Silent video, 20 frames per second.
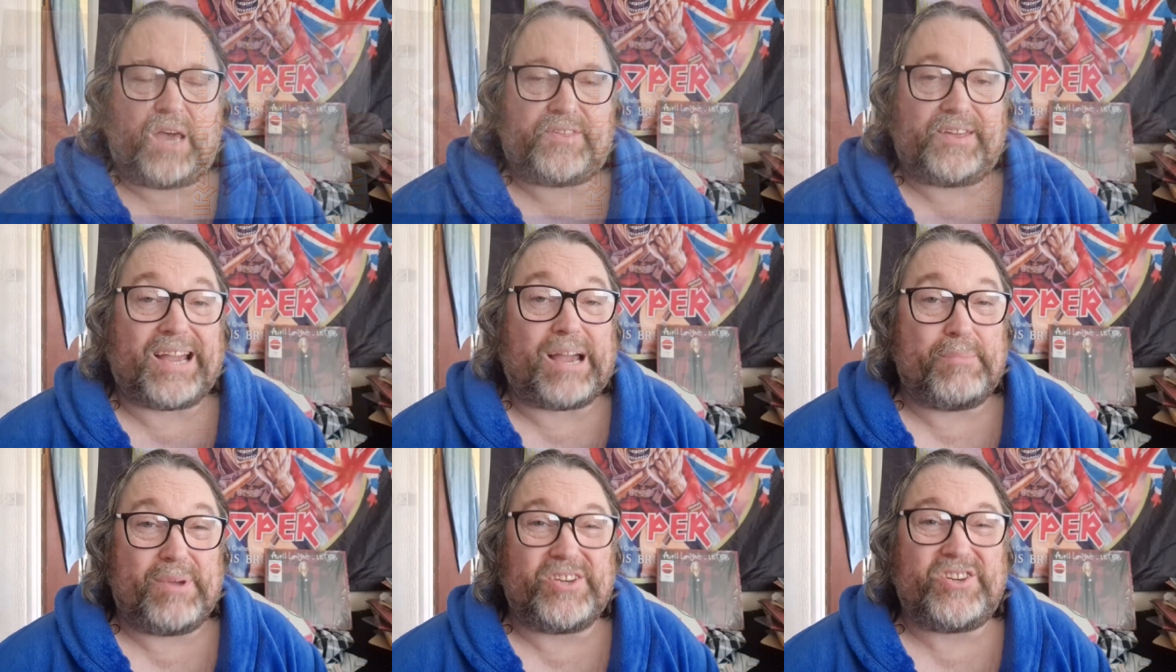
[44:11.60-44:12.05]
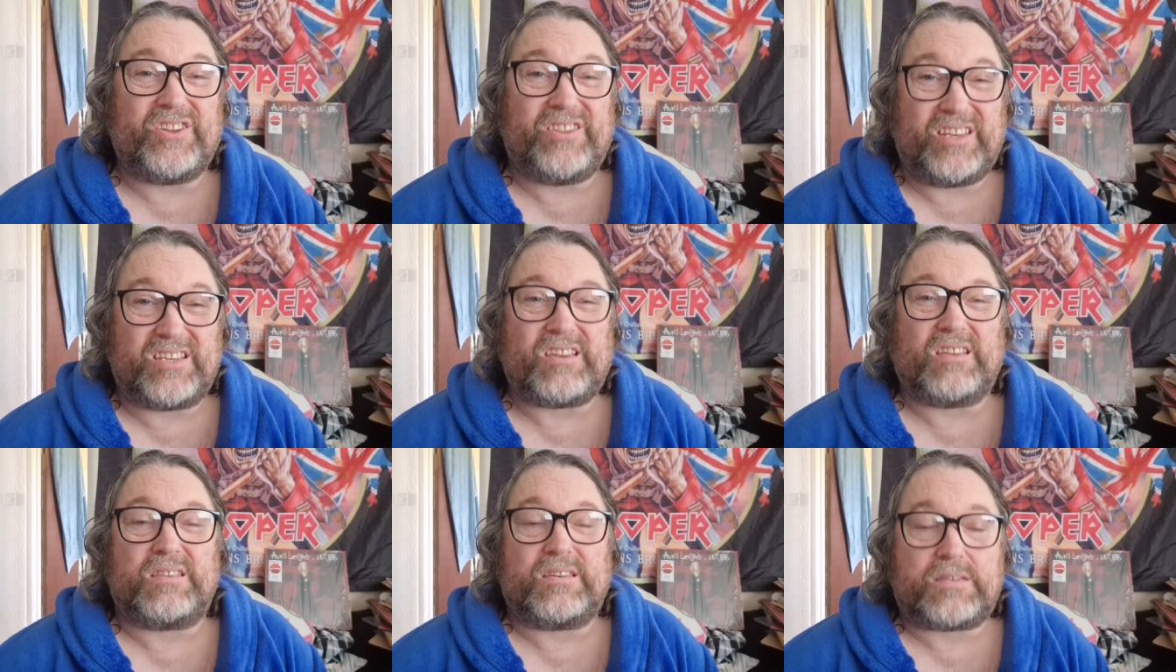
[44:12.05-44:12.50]
I think I
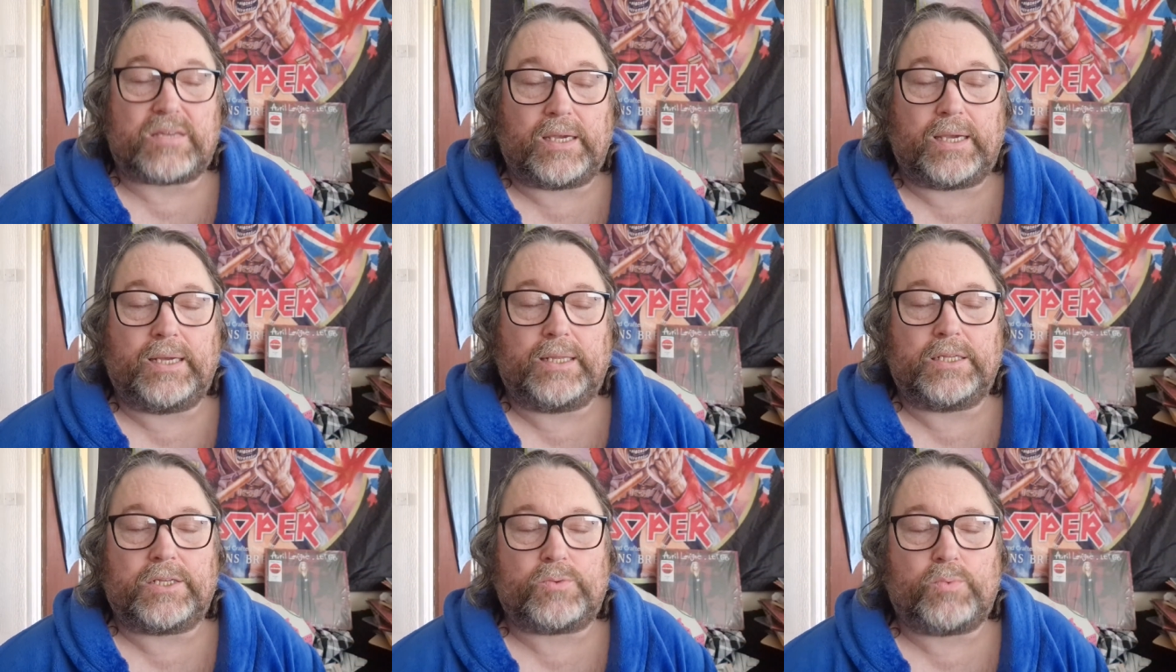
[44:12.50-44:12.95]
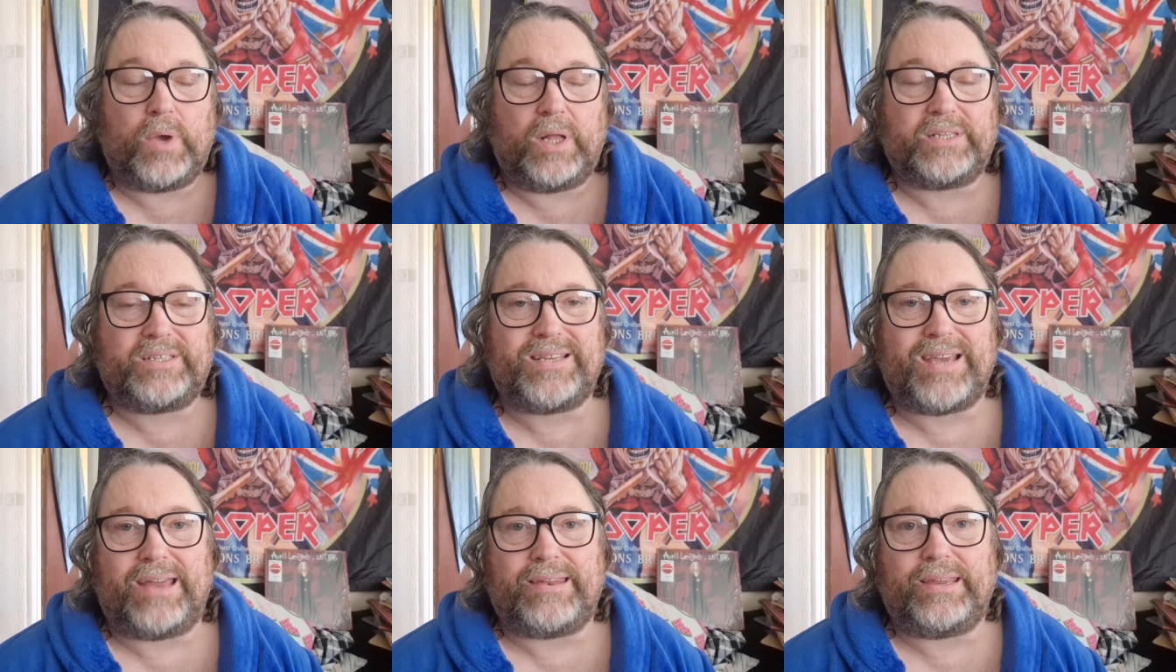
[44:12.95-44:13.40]
mentioned this on the single as
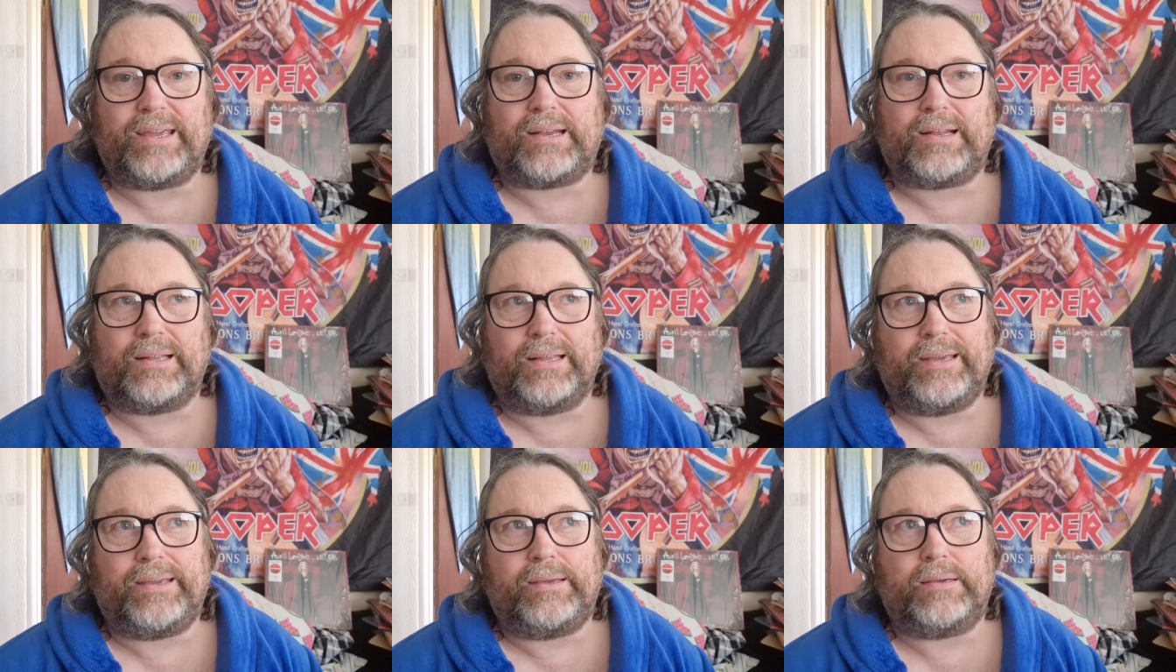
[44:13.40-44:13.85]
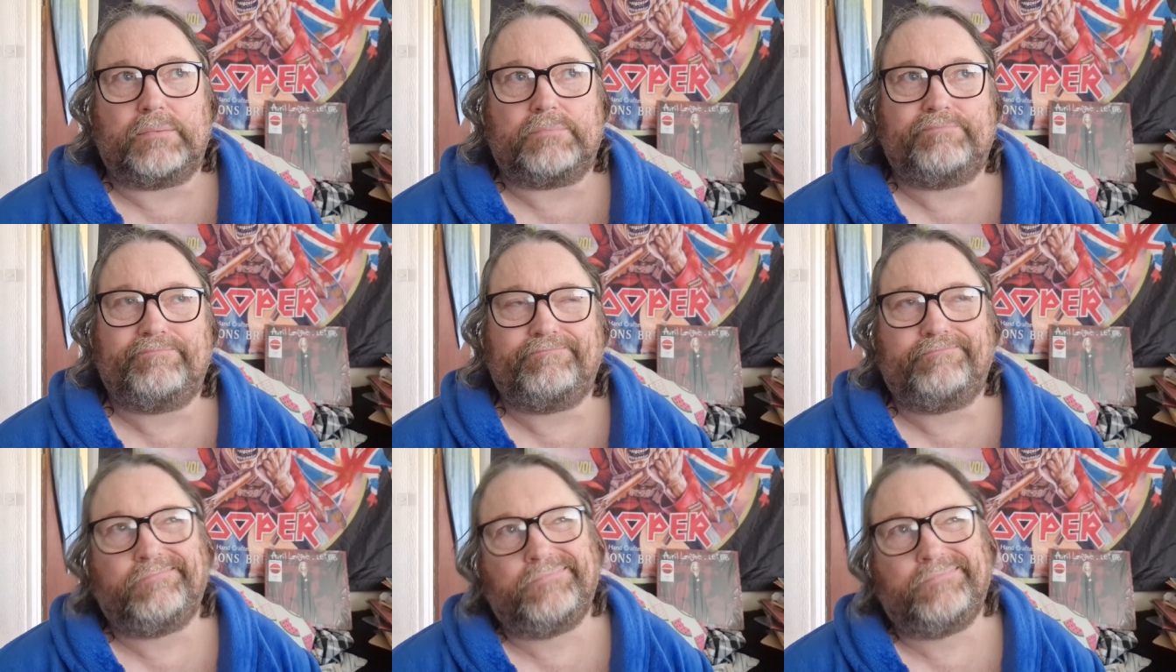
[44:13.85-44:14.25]
well. Technically,